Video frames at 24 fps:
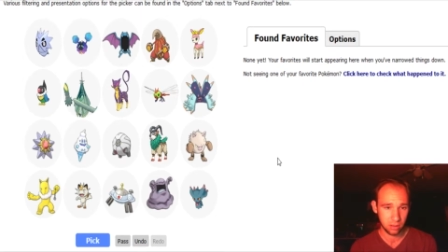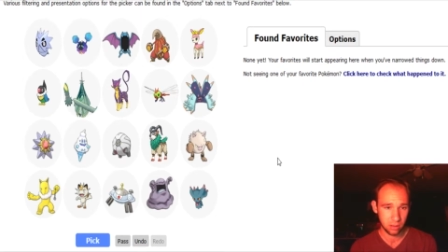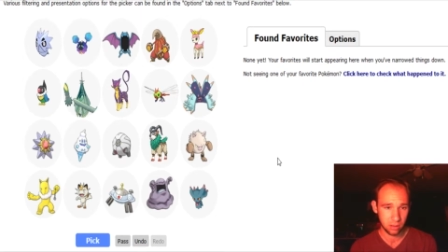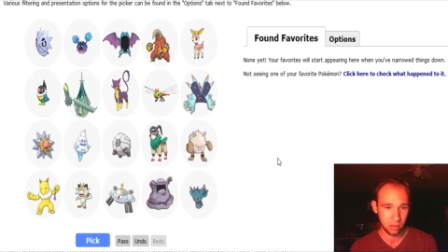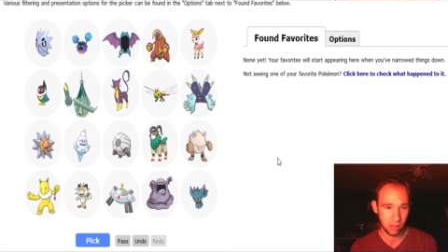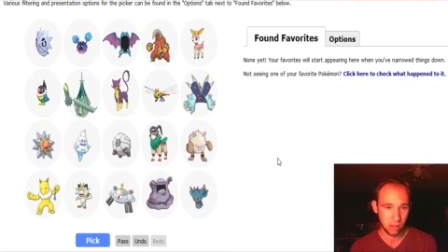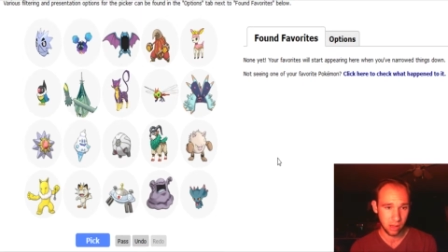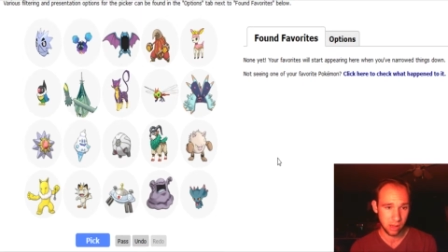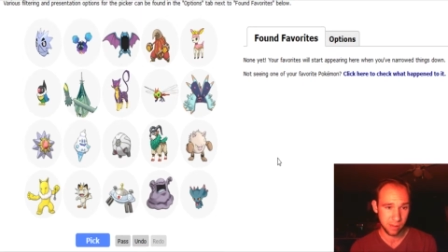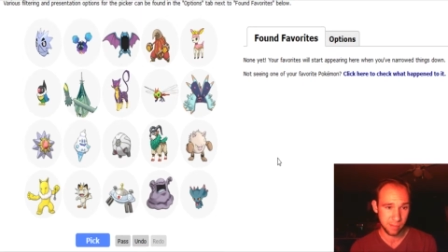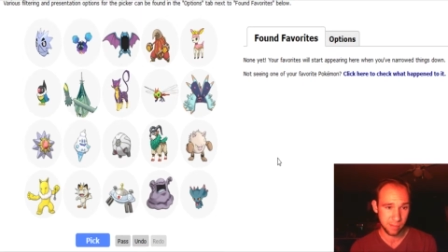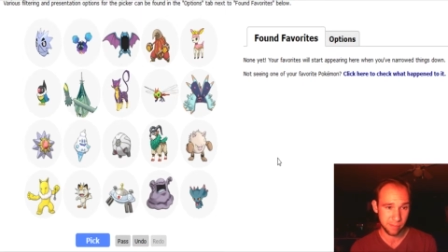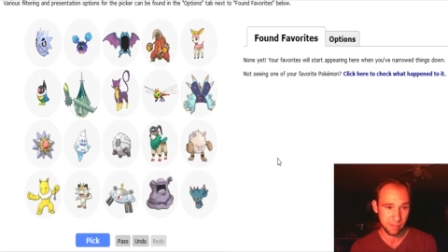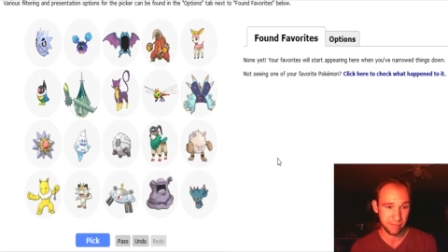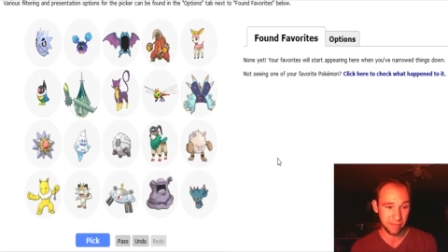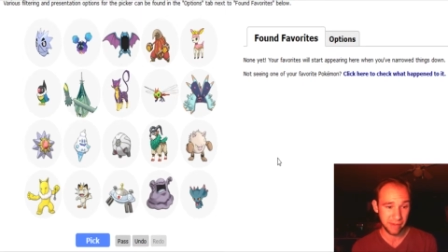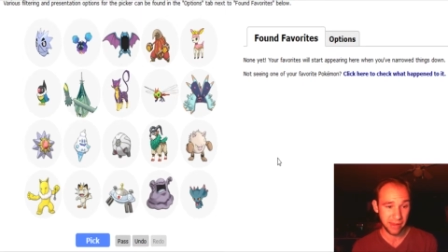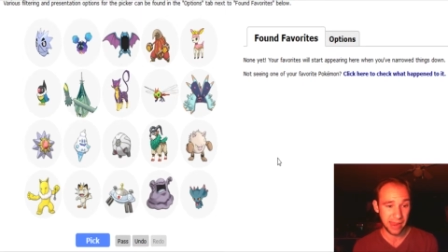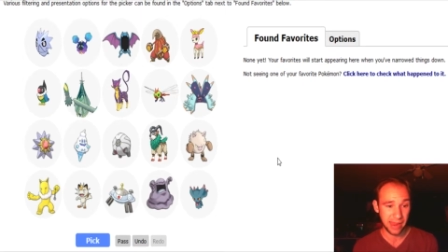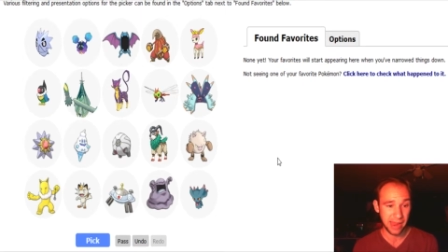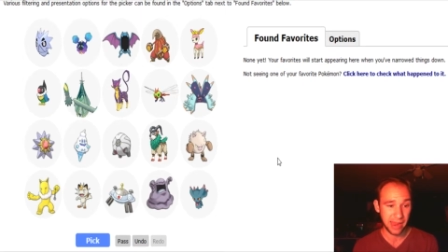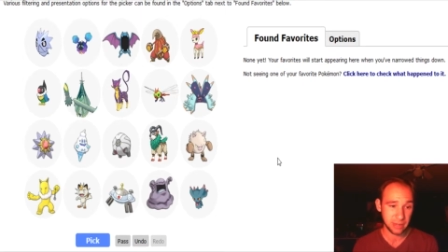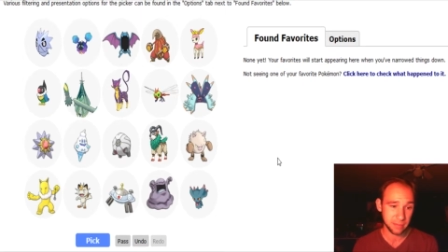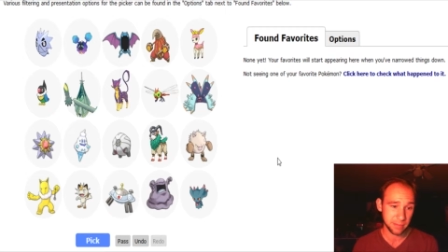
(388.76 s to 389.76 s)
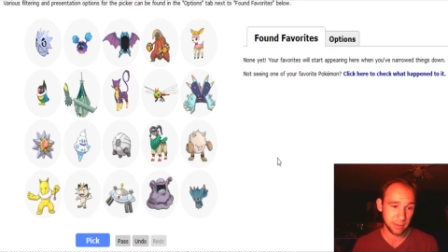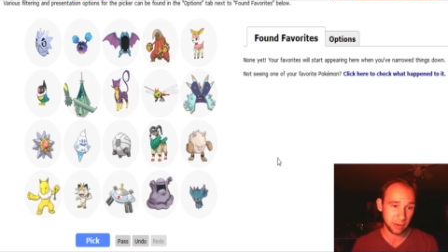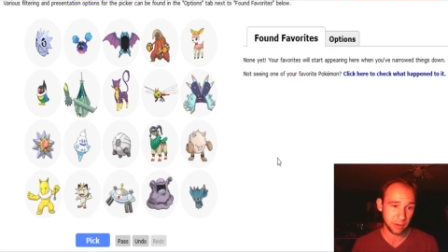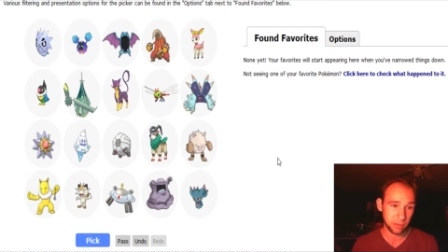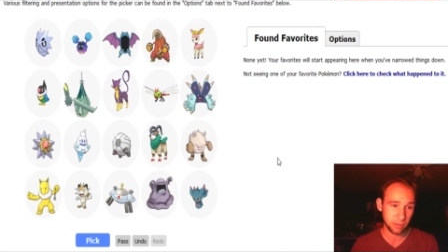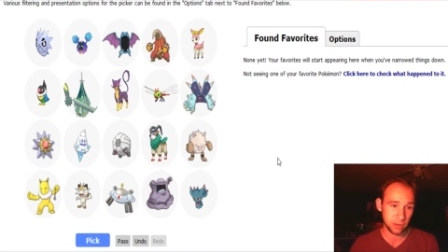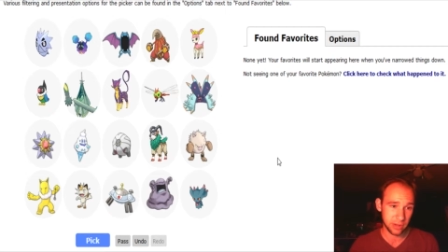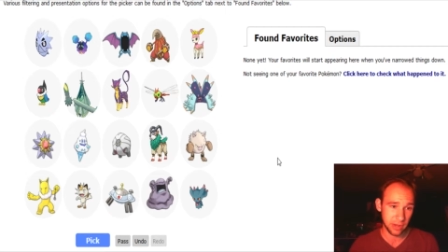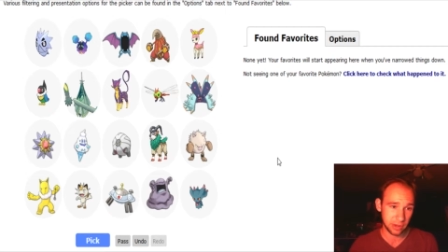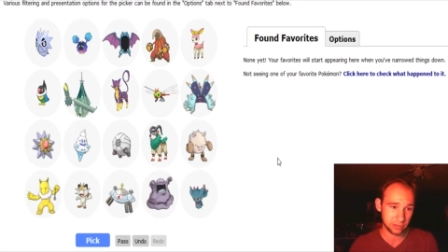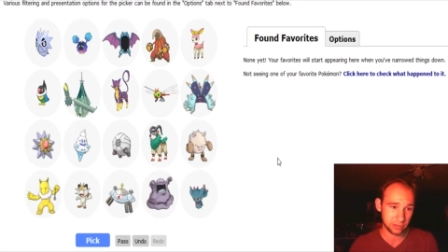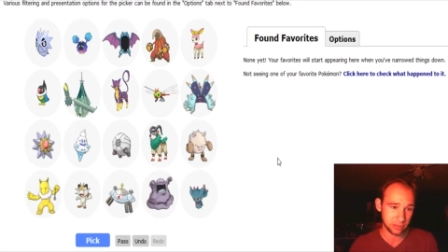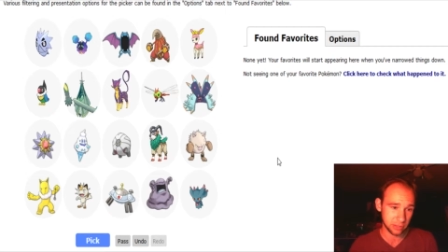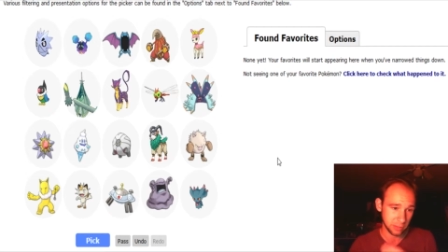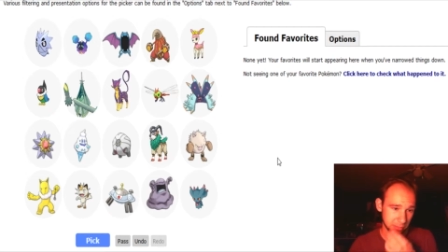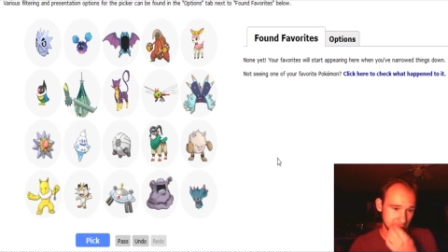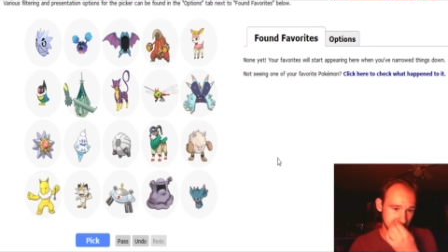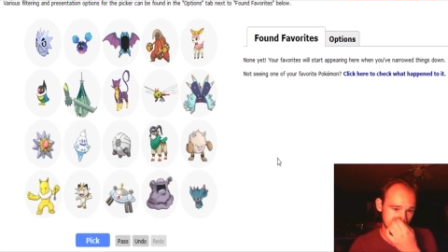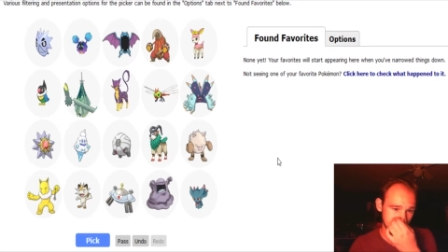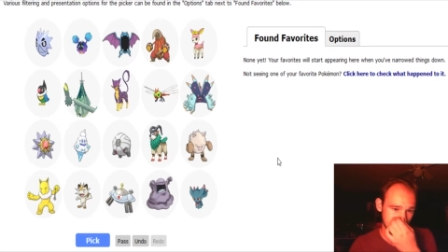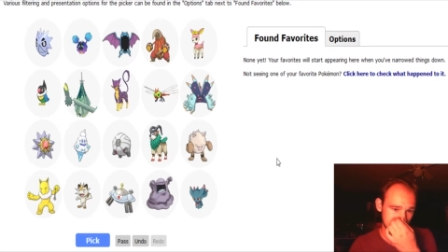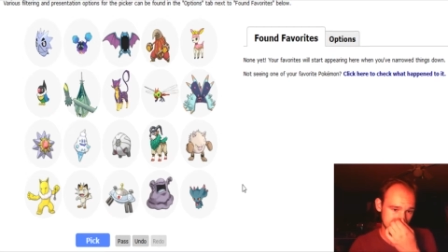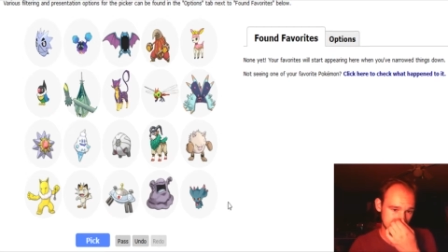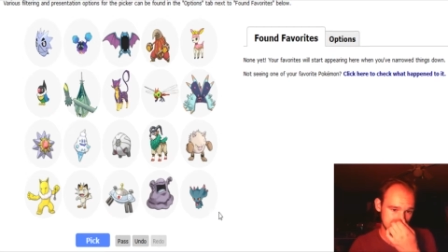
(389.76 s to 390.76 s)
Um, if I had to pick one, I'd say
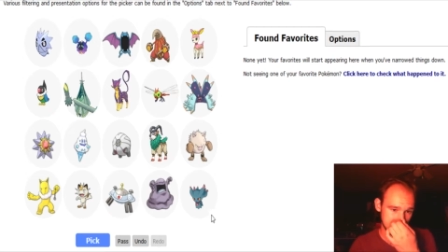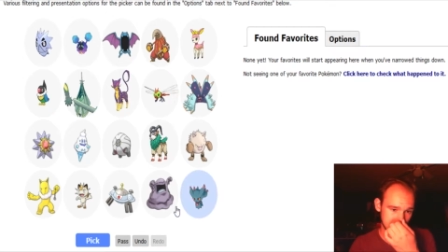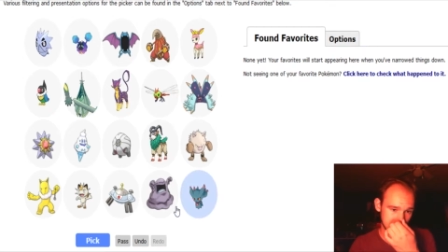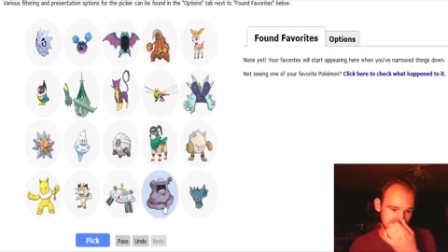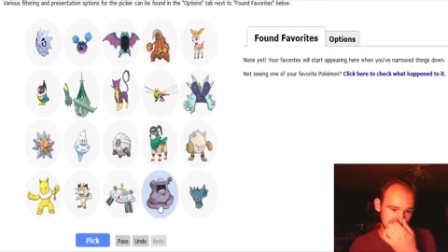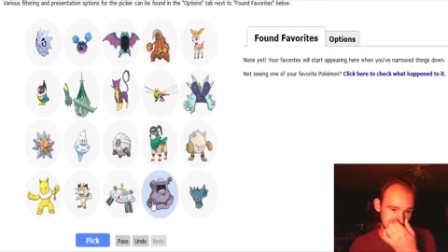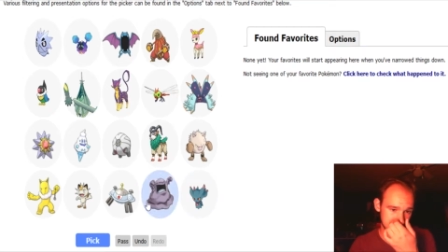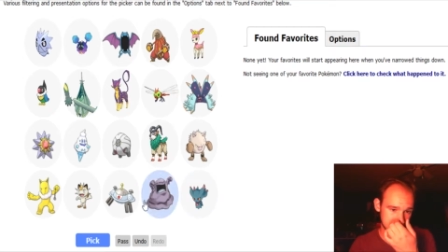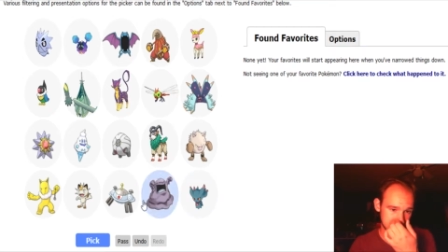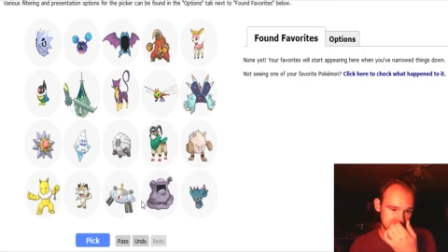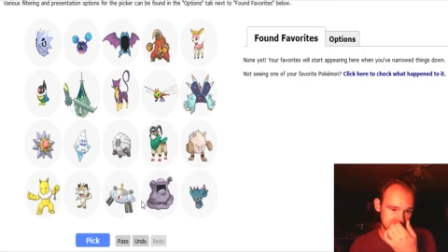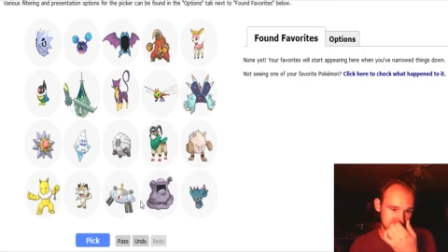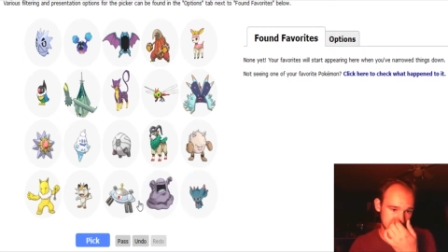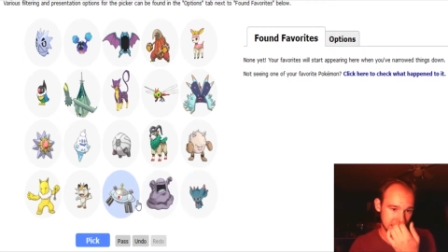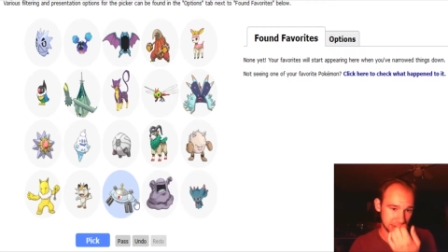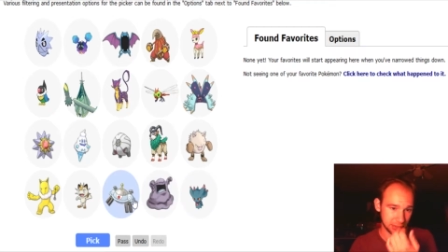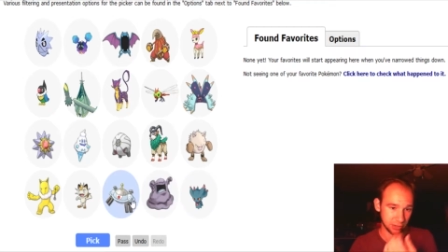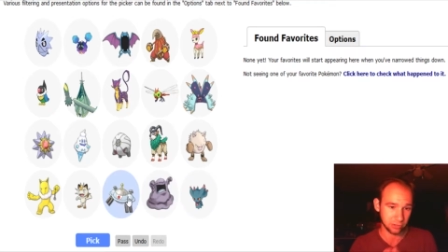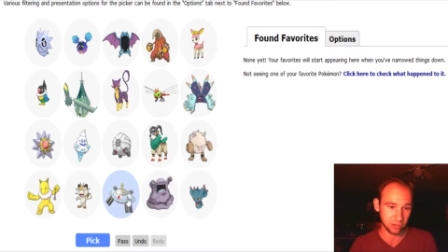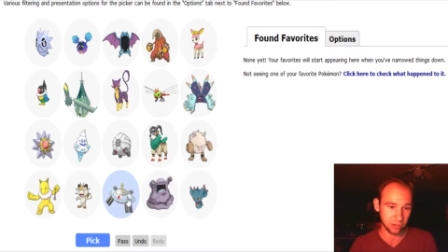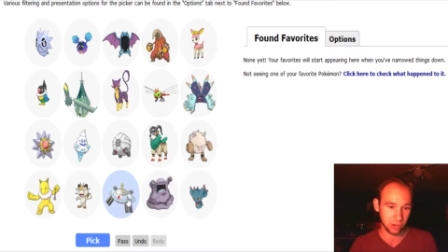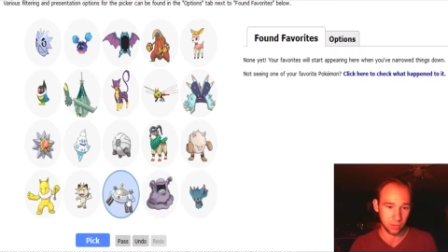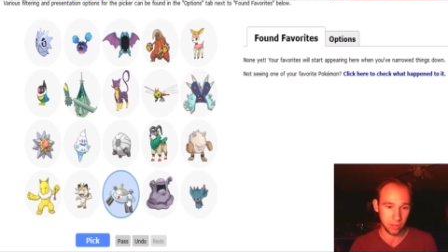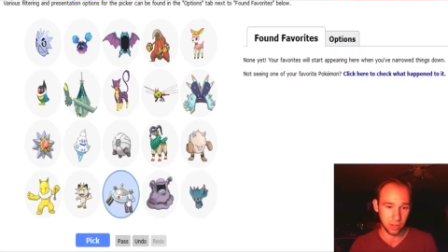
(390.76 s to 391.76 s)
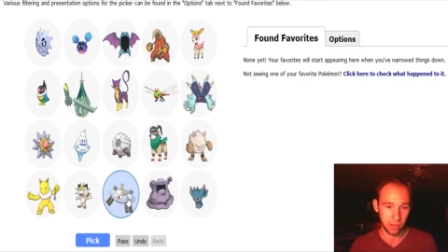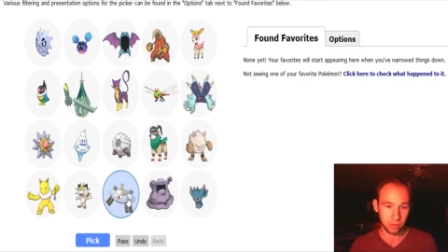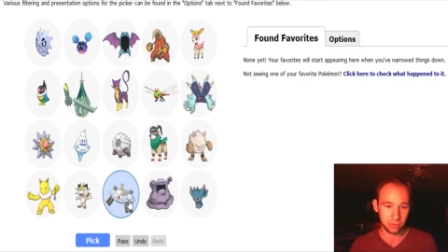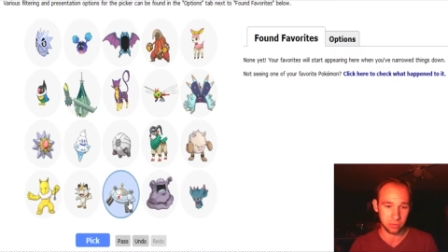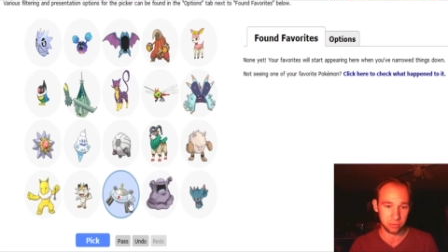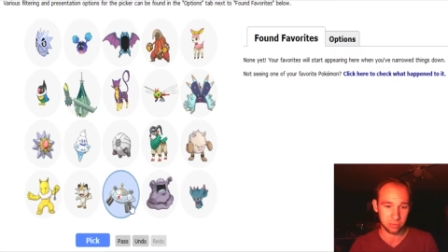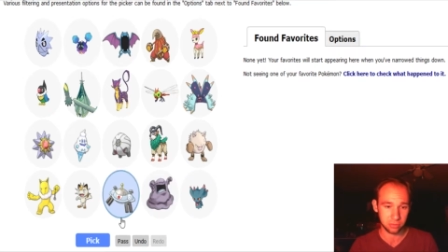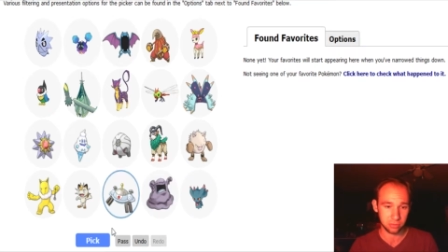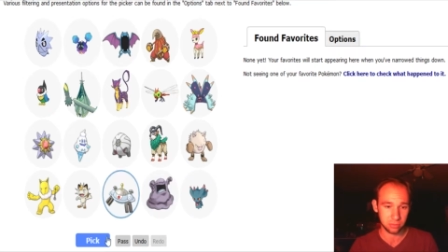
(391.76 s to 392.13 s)
probably Magnezone, though.